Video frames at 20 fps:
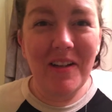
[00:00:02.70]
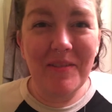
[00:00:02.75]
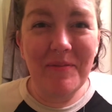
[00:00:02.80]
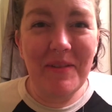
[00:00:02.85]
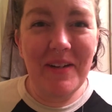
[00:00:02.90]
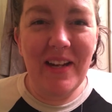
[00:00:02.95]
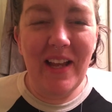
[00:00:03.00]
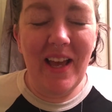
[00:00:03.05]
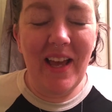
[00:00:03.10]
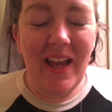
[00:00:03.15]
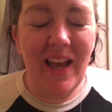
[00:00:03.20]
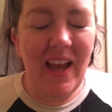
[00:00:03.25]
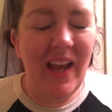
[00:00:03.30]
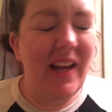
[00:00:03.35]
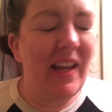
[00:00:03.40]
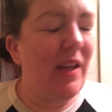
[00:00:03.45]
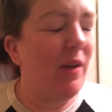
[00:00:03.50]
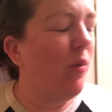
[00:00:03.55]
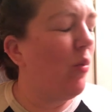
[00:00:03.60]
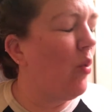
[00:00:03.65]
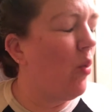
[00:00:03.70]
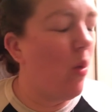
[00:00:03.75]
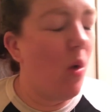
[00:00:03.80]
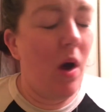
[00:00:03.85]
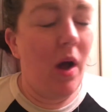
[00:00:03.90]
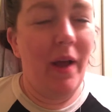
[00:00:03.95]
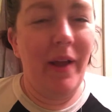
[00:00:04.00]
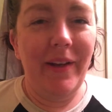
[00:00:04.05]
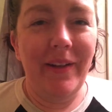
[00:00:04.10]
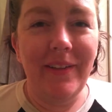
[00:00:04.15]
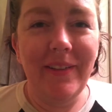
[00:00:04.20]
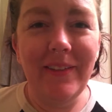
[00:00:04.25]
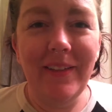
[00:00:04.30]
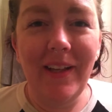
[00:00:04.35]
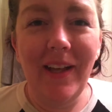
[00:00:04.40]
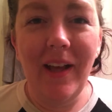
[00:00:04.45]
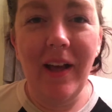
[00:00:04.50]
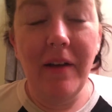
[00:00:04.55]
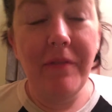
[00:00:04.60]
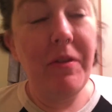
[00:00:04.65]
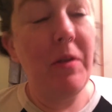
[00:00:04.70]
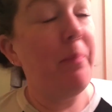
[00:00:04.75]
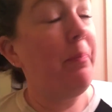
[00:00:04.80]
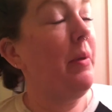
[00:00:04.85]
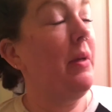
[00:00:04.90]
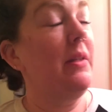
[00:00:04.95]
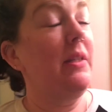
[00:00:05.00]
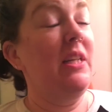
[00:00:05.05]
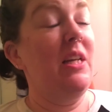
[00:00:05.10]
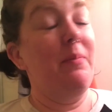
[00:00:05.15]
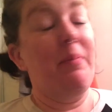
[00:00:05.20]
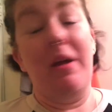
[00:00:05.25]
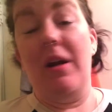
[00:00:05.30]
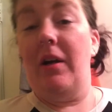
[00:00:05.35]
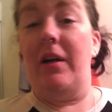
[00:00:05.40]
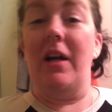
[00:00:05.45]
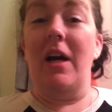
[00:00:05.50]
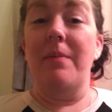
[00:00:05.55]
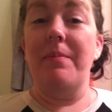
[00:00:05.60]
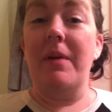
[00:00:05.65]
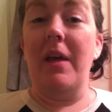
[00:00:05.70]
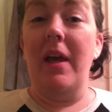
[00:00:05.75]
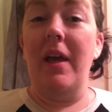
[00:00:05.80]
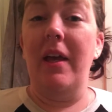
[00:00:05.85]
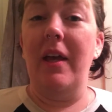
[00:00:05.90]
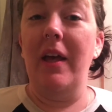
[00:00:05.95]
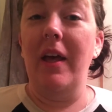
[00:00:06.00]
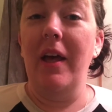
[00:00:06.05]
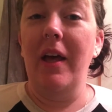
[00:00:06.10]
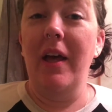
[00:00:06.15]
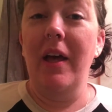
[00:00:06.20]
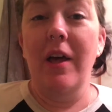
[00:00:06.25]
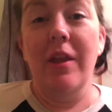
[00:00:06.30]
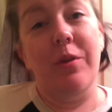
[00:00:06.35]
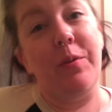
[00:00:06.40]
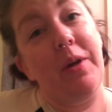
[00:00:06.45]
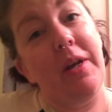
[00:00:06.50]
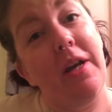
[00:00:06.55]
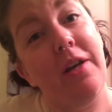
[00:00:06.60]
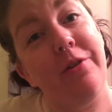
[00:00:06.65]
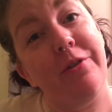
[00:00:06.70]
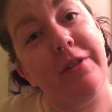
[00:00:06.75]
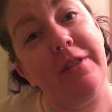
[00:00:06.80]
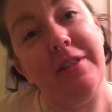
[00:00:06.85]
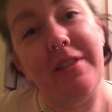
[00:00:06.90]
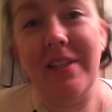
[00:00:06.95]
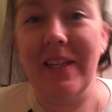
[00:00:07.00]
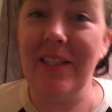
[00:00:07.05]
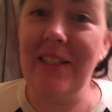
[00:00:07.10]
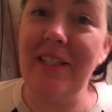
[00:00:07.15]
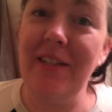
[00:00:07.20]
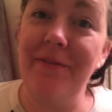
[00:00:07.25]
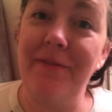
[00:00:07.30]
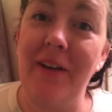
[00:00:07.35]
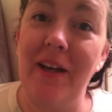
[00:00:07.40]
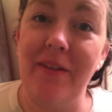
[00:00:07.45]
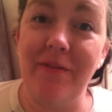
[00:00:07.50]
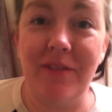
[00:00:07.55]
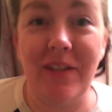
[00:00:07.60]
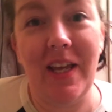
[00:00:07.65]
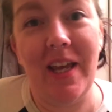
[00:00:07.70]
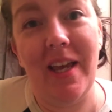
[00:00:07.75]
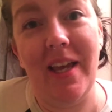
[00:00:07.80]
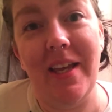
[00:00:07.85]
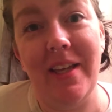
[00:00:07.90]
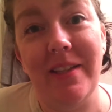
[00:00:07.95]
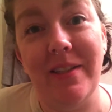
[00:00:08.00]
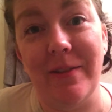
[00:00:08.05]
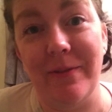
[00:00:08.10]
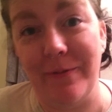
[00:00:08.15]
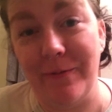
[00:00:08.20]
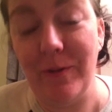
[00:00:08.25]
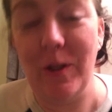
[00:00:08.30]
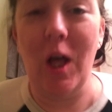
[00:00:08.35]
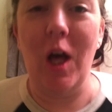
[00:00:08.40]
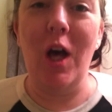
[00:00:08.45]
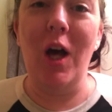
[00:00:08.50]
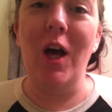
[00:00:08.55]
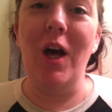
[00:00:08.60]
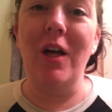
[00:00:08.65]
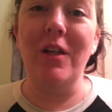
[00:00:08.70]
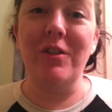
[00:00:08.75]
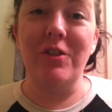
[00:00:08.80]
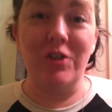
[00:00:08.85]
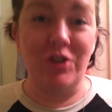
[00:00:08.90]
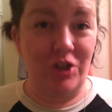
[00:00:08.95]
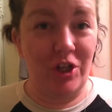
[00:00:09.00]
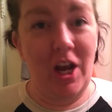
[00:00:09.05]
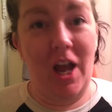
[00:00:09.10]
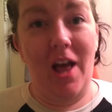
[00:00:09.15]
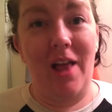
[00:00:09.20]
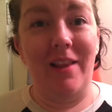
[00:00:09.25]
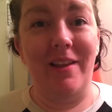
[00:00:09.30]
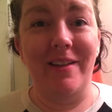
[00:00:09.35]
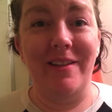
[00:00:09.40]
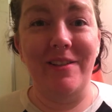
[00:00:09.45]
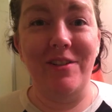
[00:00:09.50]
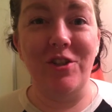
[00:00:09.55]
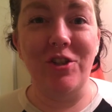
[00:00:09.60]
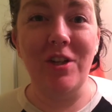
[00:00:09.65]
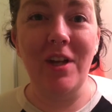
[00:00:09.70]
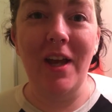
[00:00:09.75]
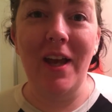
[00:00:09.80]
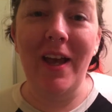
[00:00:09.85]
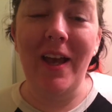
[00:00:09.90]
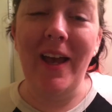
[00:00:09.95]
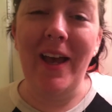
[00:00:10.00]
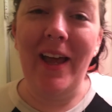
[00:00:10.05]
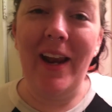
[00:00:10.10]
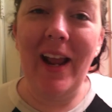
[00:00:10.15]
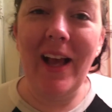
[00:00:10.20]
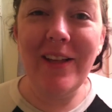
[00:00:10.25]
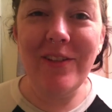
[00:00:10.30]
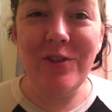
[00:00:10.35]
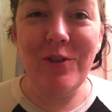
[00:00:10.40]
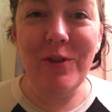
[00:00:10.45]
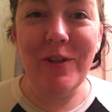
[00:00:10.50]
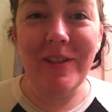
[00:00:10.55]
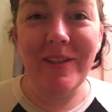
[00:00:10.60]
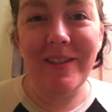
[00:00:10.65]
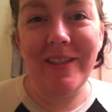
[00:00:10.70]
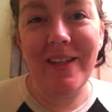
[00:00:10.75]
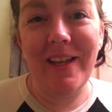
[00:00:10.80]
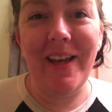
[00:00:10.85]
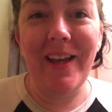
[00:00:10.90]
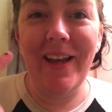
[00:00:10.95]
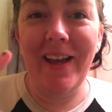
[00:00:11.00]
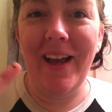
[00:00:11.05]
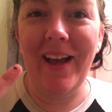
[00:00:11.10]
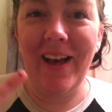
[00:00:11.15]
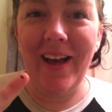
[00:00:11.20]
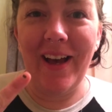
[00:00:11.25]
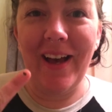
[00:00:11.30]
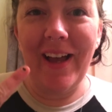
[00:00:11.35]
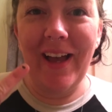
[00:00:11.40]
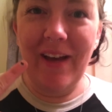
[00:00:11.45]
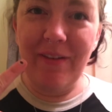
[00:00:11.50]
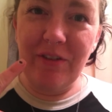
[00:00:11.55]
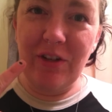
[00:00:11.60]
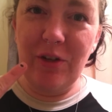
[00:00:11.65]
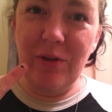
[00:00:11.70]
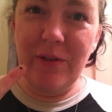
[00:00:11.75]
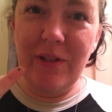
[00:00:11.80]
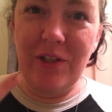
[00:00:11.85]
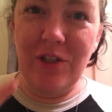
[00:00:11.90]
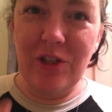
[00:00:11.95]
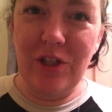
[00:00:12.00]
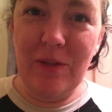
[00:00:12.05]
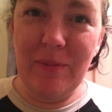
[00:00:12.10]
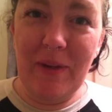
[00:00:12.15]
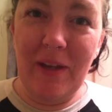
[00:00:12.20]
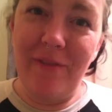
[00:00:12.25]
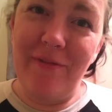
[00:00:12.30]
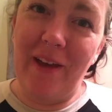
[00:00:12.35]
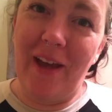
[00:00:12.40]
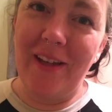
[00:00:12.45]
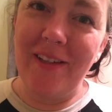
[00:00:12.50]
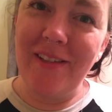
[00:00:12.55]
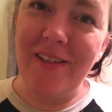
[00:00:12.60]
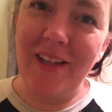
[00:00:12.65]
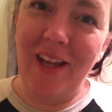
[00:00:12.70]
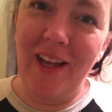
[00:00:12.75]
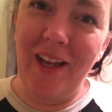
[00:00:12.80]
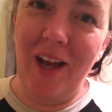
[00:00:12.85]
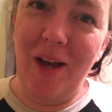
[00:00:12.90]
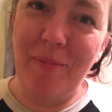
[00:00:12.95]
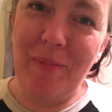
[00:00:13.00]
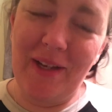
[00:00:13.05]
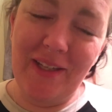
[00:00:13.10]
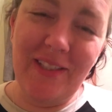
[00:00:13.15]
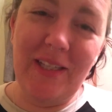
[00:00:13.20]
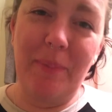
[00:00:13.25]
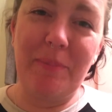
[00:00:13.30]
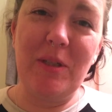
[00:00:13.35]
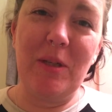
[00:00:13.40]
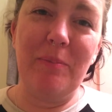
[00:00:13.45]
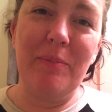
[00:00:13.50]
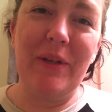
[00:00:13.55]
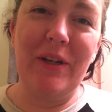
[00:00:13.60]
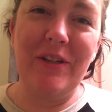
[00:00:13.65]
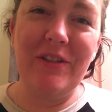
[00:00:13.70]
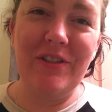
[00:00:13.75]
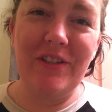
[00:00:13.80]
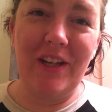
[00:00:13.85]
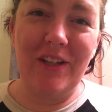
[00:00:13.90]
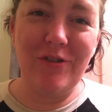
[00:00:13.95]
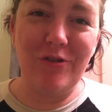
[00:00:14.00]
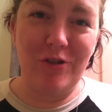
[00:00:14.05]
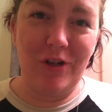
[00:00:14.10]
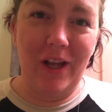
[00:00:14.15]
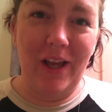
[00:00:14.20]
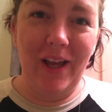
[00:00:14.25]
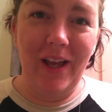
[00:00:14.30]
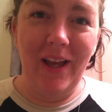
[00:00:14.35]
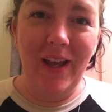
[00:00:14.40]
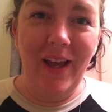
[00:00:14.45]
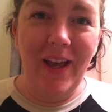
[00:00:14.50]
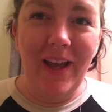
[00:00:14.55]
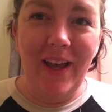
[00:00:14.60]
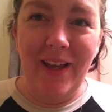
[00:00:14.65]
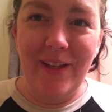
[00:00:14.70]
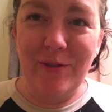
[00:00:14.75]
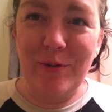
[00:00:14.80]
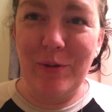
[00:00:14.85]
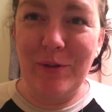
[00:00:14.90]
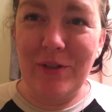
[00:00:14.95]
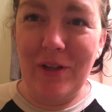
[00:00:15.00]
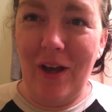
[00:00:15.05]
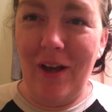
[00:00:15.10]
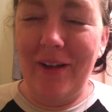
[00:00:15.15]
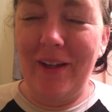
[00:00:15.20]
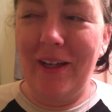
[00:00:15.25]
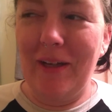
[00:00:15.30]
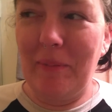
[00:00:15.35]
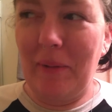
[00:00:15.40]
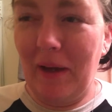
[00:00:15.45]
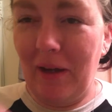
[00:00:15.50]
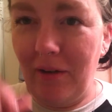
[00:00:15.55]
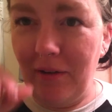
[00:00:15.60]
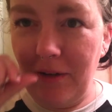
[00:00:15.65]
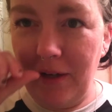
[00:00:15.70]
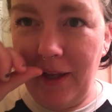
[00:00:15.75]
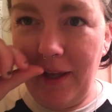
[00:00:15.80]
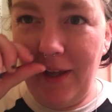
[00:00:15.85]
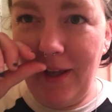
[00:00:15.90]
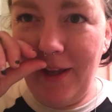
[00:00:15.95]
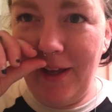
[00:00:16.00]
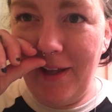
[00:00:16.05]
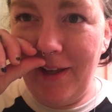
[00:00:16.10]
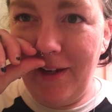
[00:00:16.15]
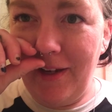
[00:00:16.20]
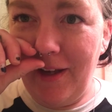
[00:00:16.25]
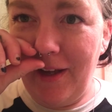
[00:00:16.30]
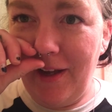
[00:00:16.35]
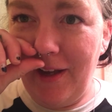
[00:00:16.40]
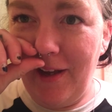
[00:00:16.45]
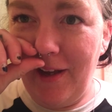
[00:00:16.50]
Welcome to day 81 of the Building a Better Cupcake 365 Days of Vlogs Challenge. And as you can see, I have a new addition to my face. I got my septum pierced yesterday, as we were talking about, and